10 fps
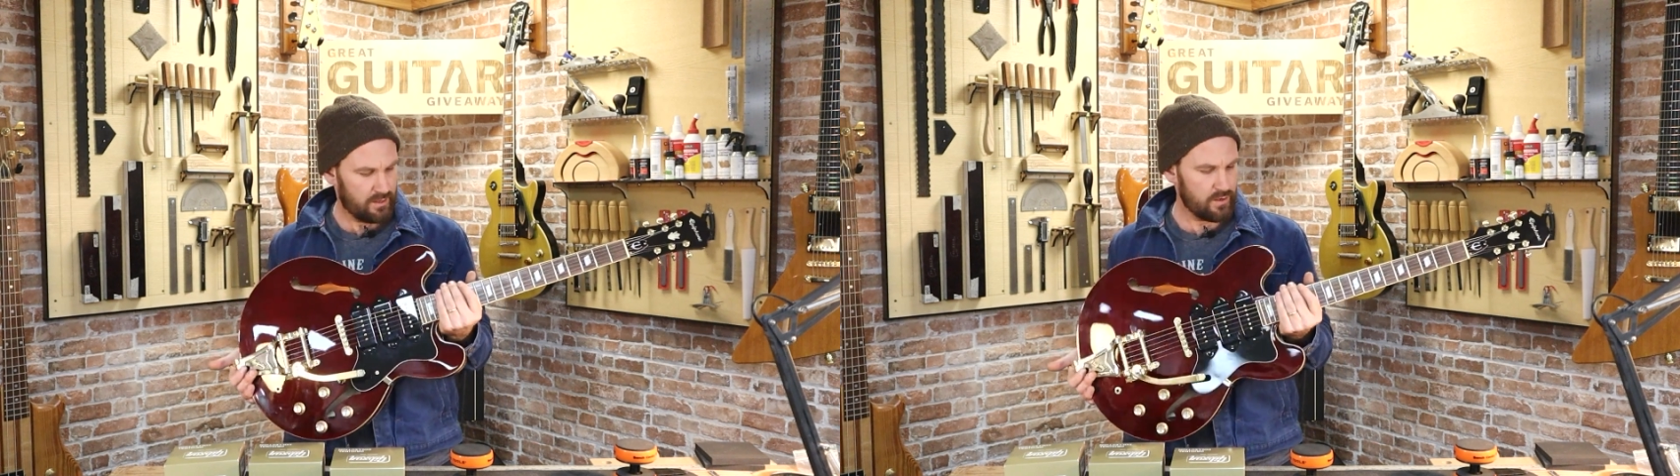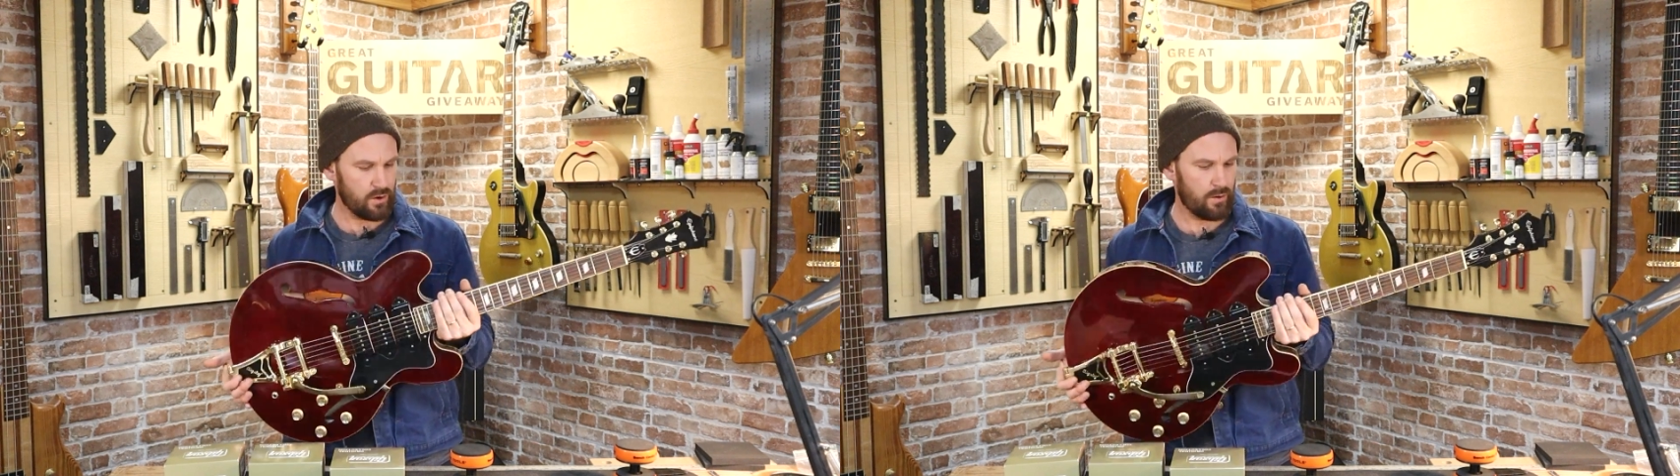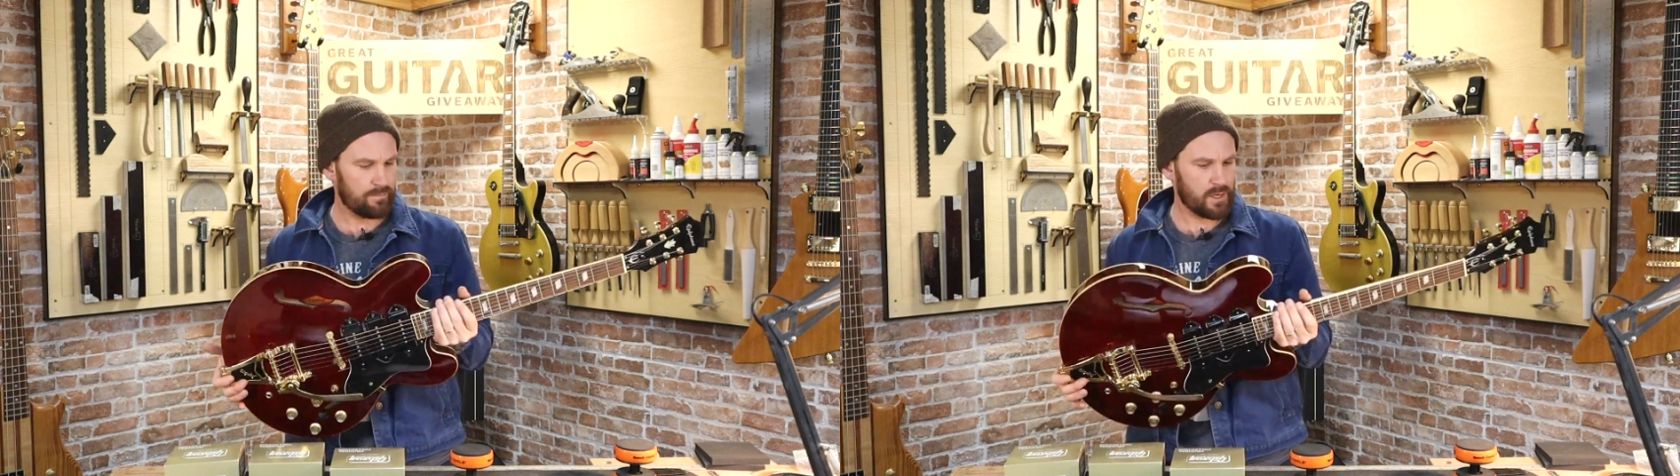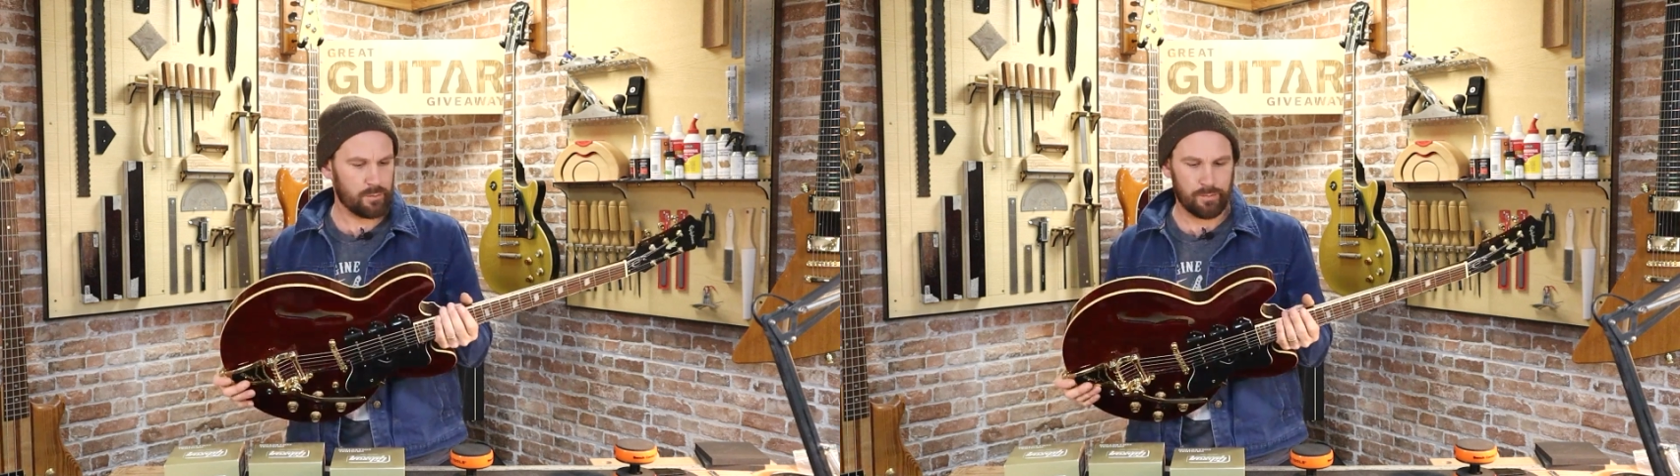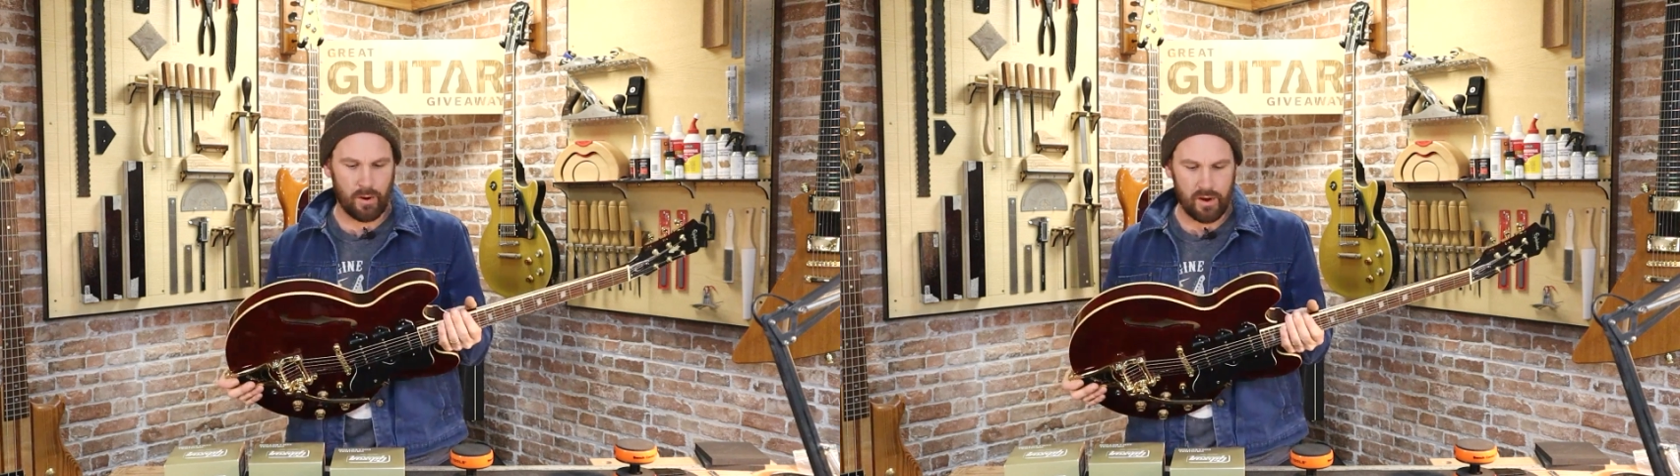you've got
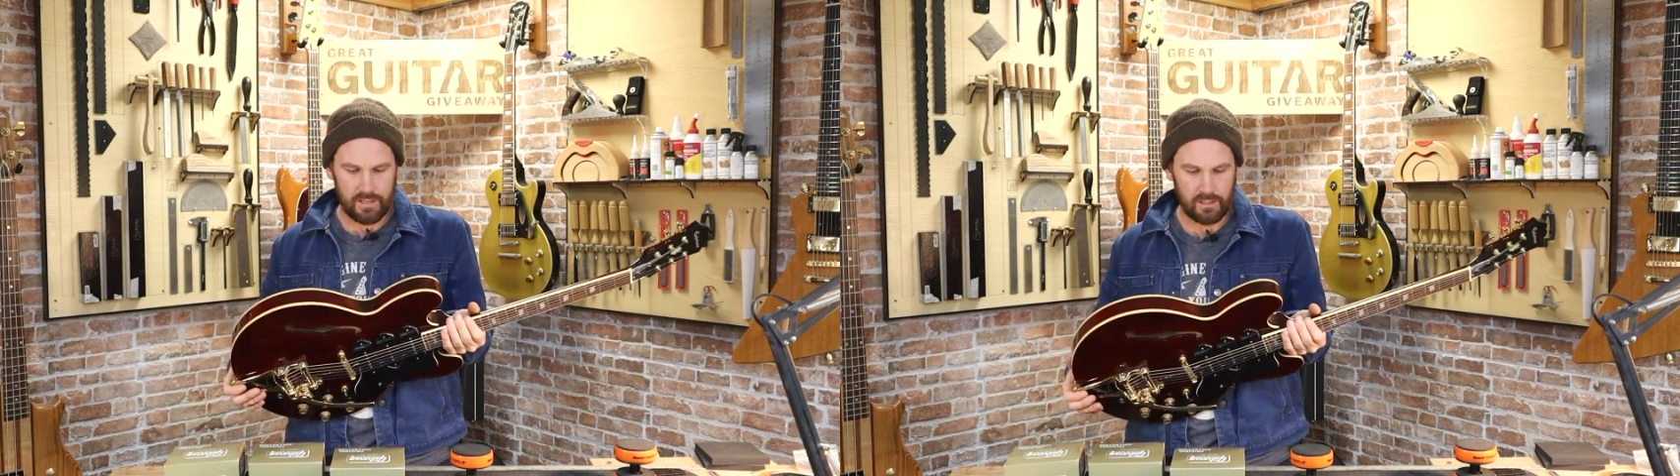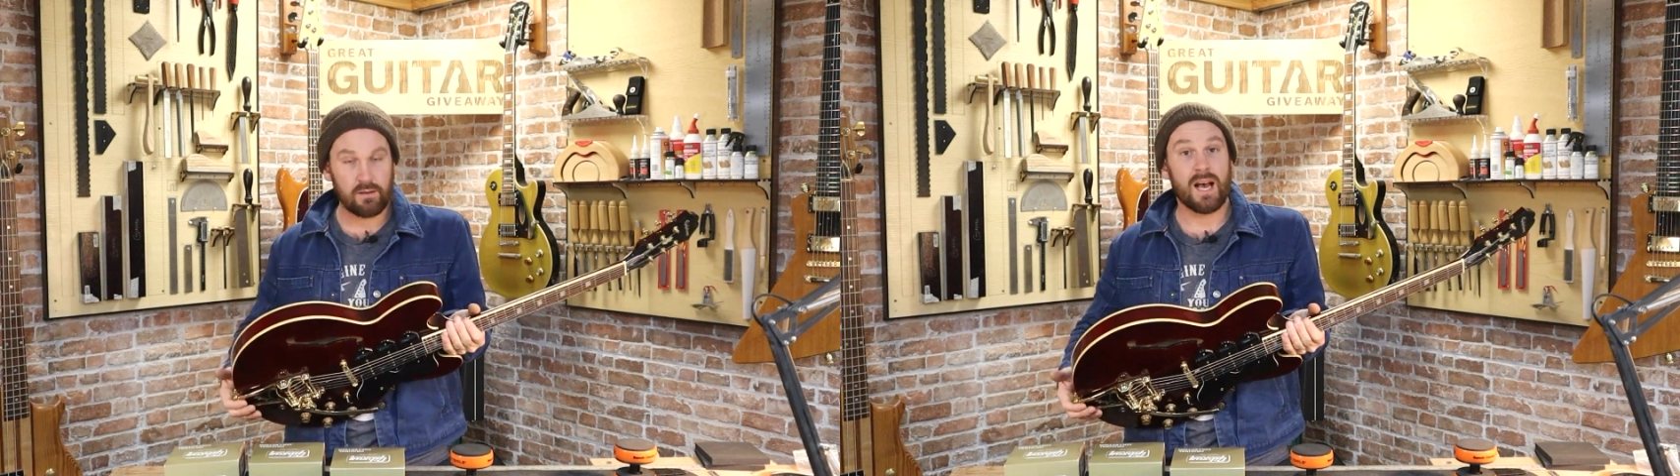double binding,